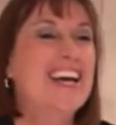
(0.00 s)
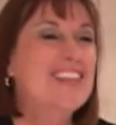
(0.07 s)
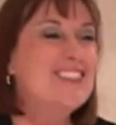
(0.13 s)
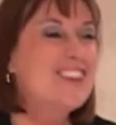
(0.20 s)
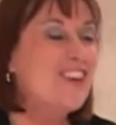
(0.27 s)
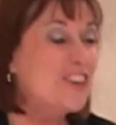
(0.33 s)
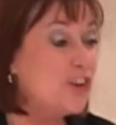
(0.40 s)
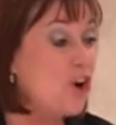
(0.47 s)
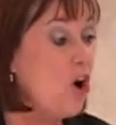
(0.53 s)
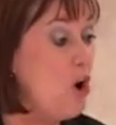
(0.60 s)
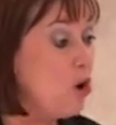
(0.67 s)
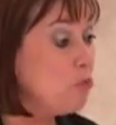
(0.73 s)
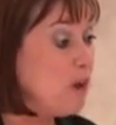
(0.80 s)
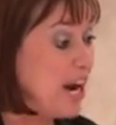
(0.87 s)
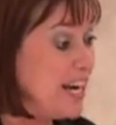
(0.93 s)
So you're
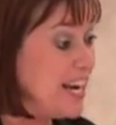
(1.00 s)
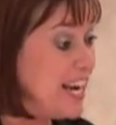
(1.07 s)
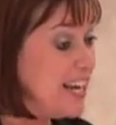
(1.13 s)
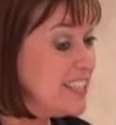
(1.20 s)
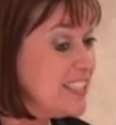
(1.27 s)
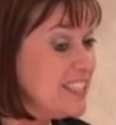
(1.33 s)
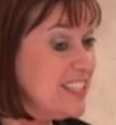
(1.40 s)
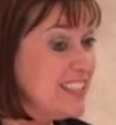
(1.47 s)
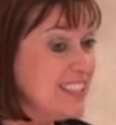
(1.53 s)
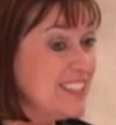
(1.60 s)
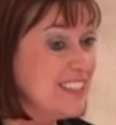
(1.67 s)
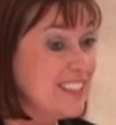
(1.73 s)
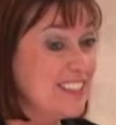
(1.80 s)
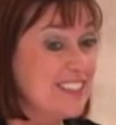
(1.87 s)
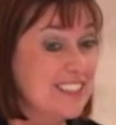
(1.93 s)
all right-handed?
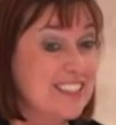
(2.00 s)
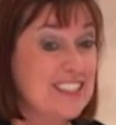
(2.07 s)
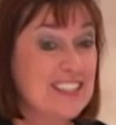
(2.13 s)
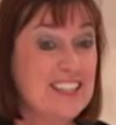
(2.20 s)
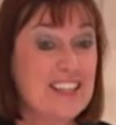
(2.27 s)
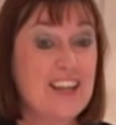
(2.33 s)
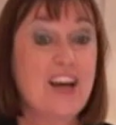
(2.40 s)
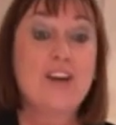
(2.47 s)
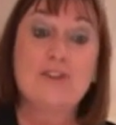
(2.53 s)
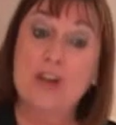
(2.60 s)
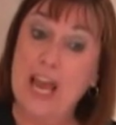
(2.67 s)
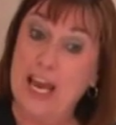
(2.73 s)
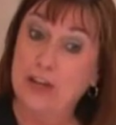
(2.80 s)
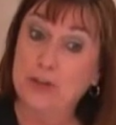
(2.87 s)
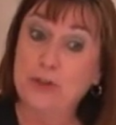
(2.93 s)

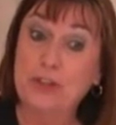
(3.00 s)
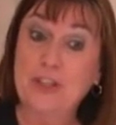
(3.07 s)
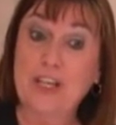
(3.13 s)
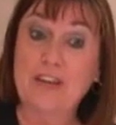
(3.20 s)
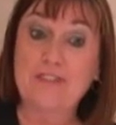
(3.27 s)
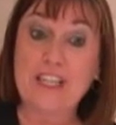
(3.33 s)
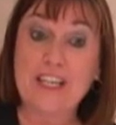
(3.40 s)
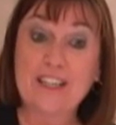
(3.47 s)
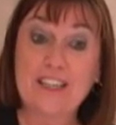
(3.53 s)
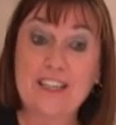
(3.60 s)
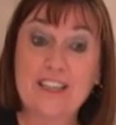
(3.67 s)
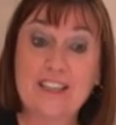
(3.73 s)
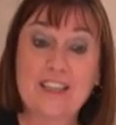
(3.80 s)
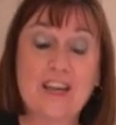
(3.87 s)
Andrew, you're left-handed?